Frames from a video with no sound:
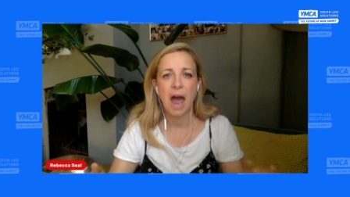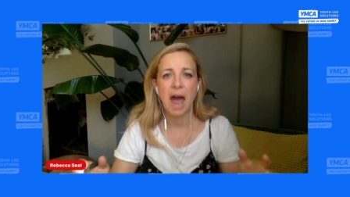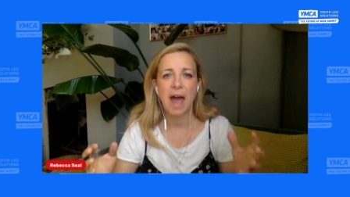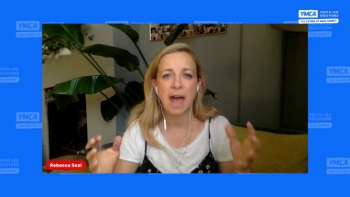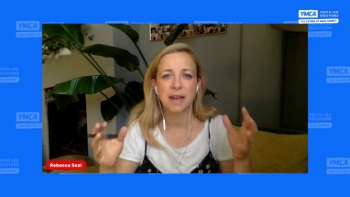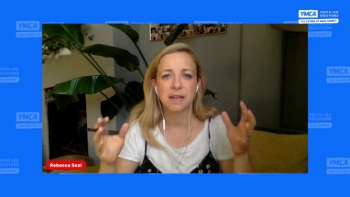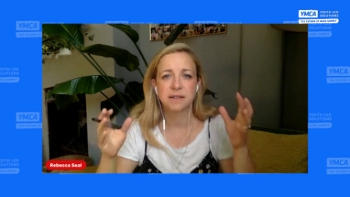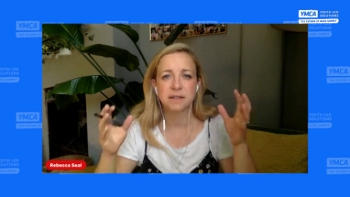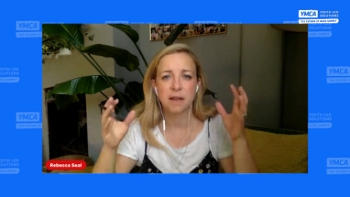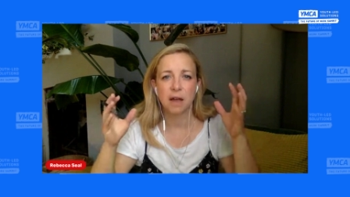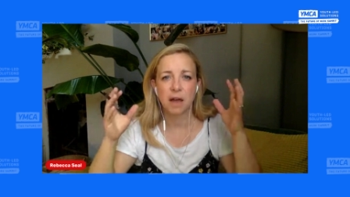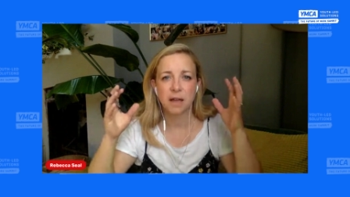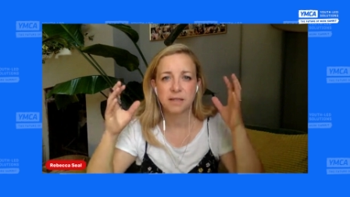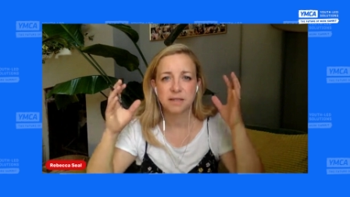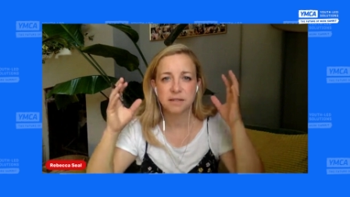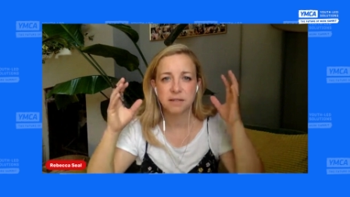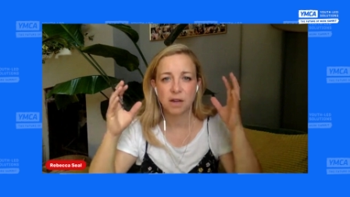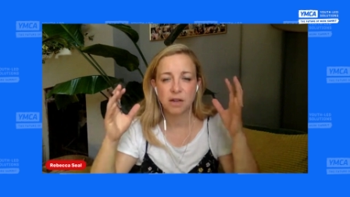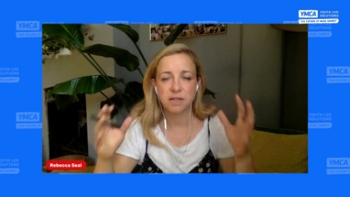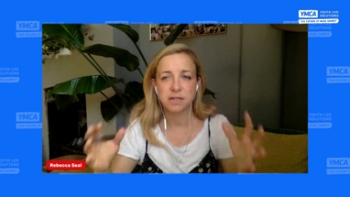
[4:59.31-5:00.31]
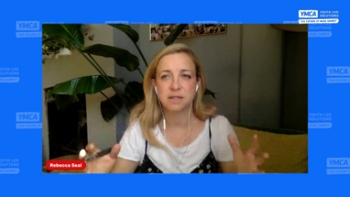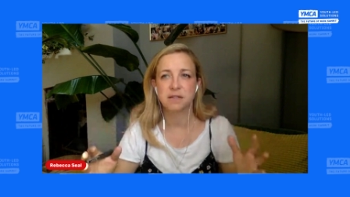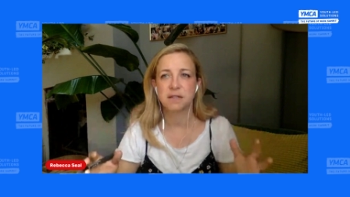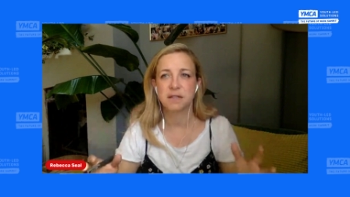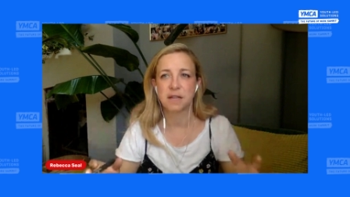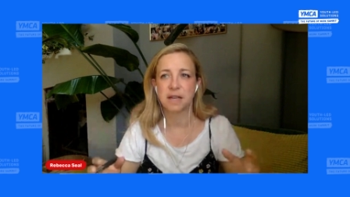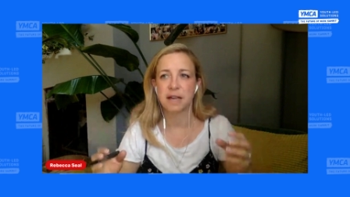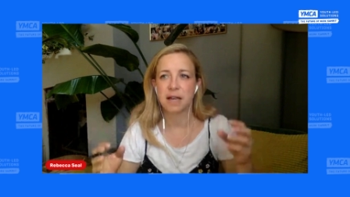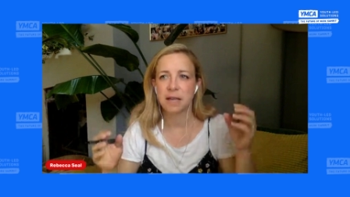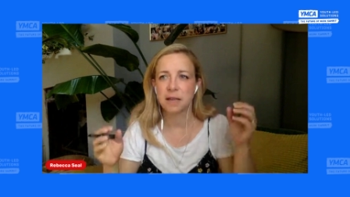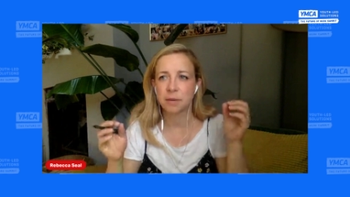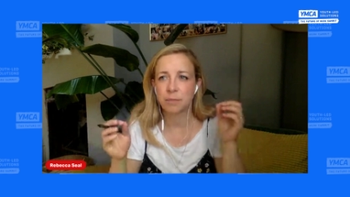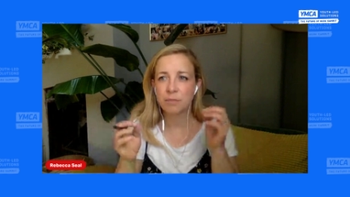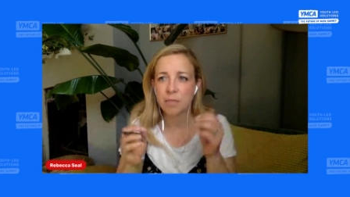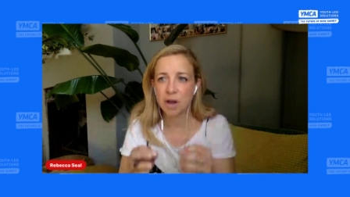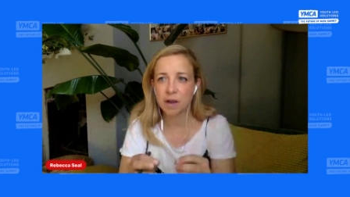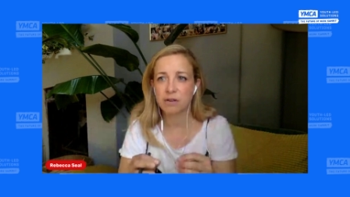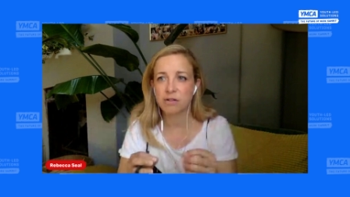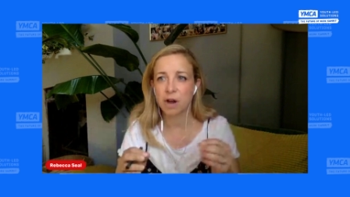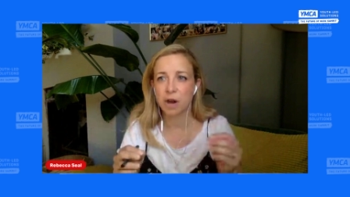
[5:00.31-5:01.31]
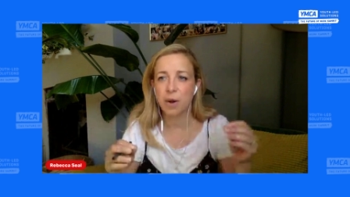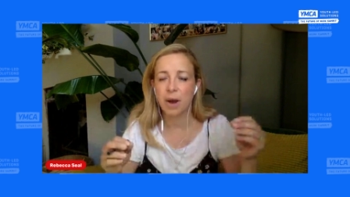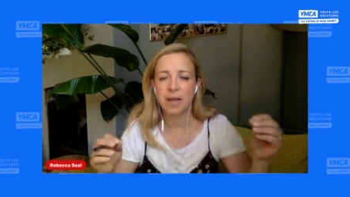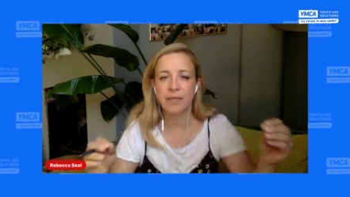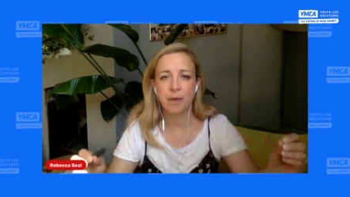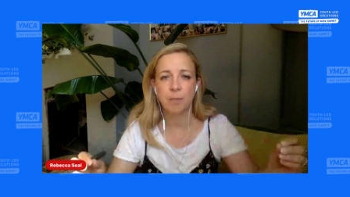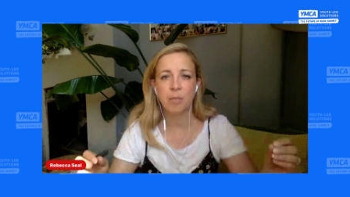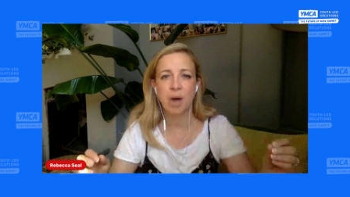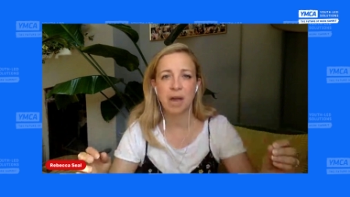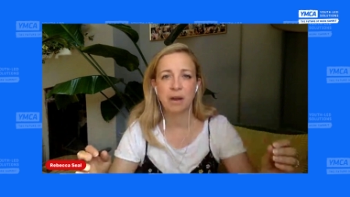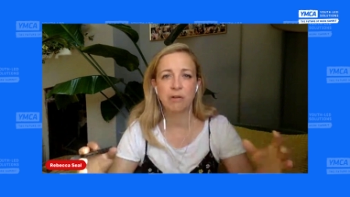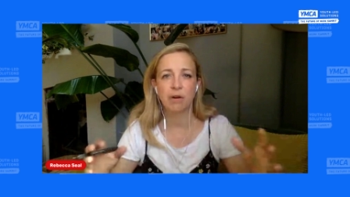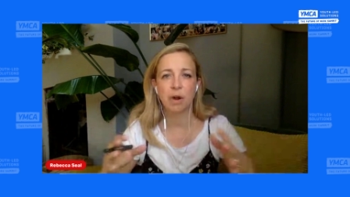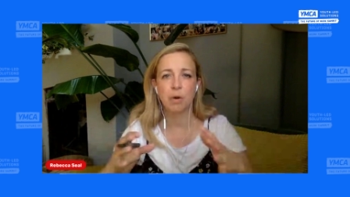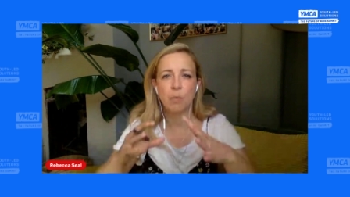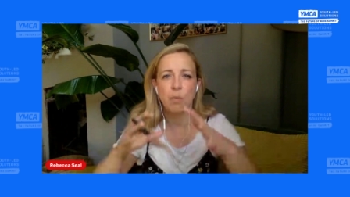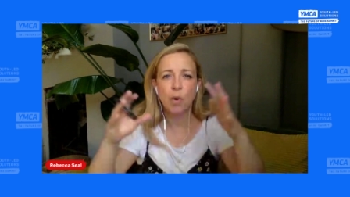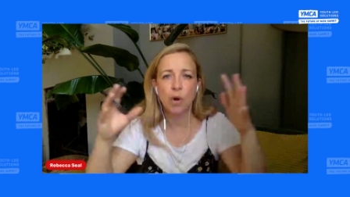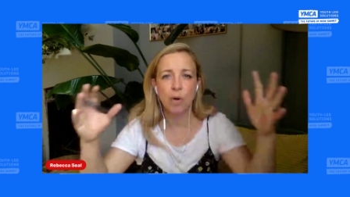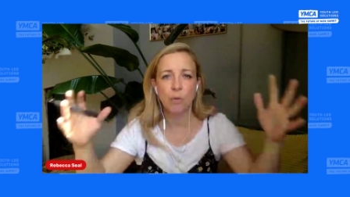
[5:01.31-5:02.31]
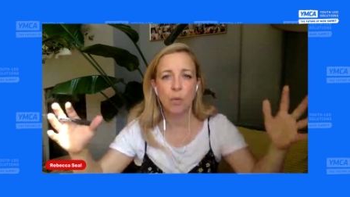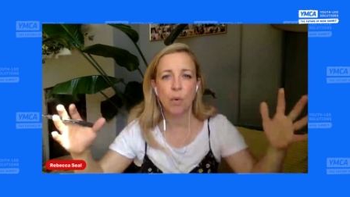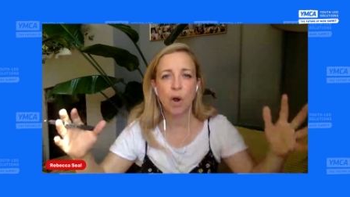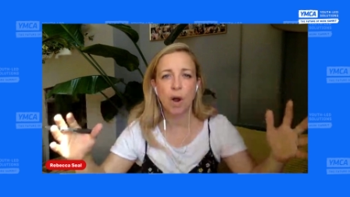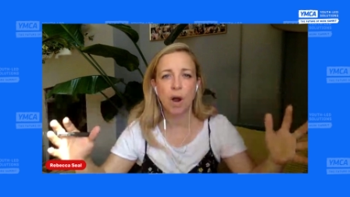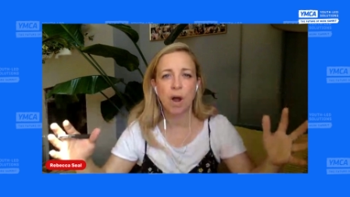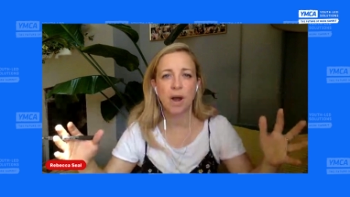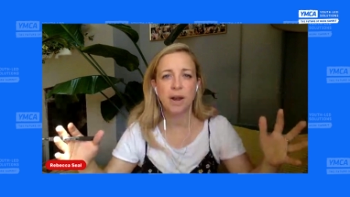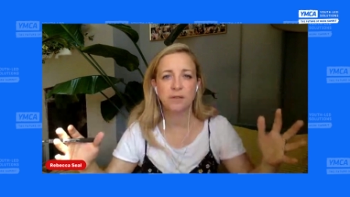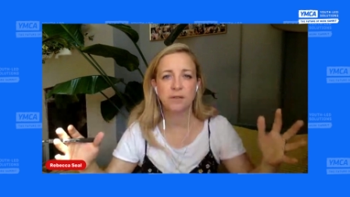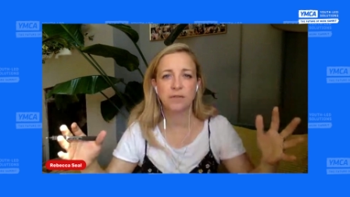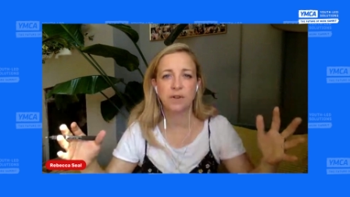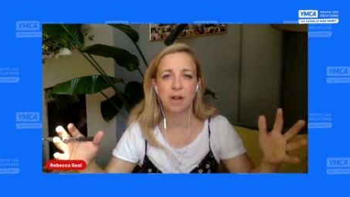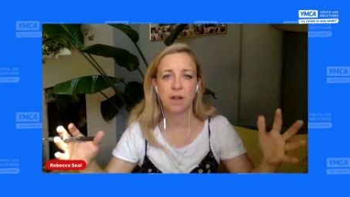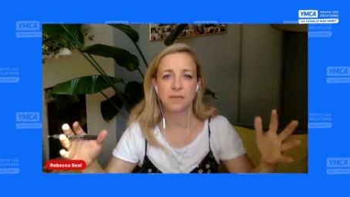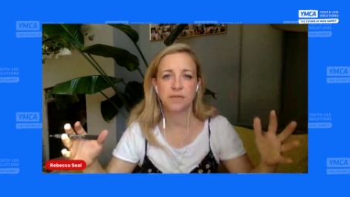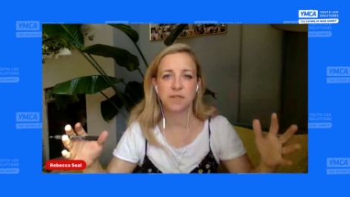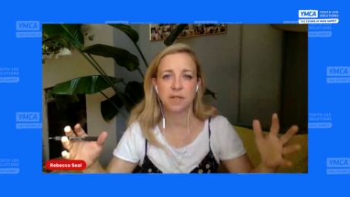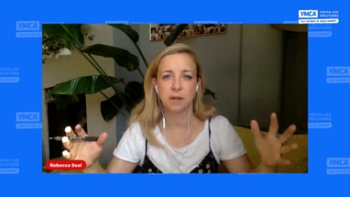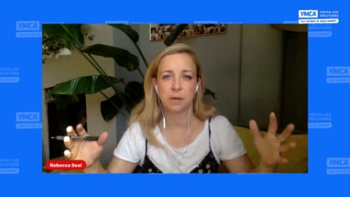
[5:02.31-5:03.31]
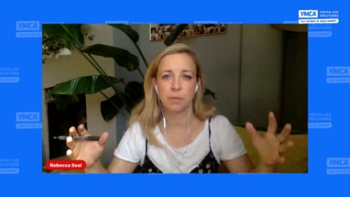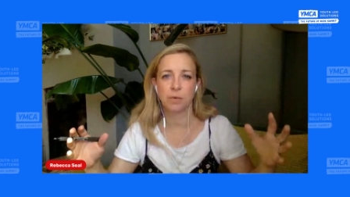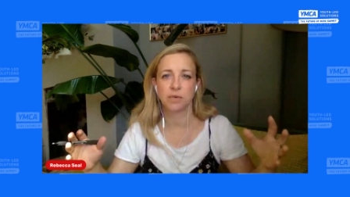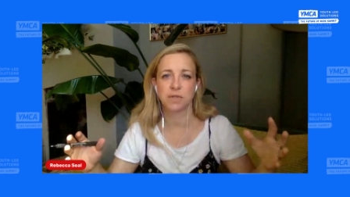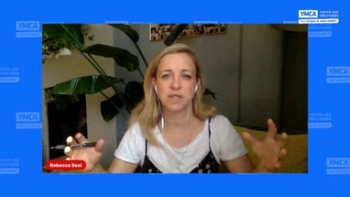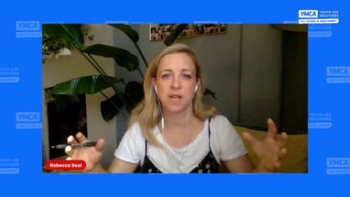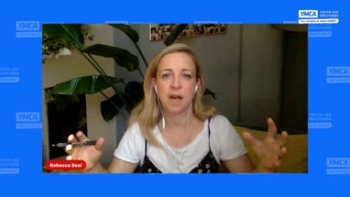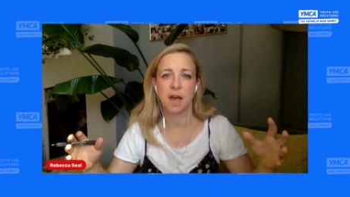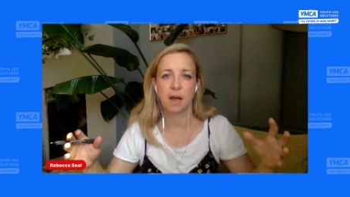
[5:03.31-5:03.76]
And I started to think in the micro and the macro, what kind of life did I want to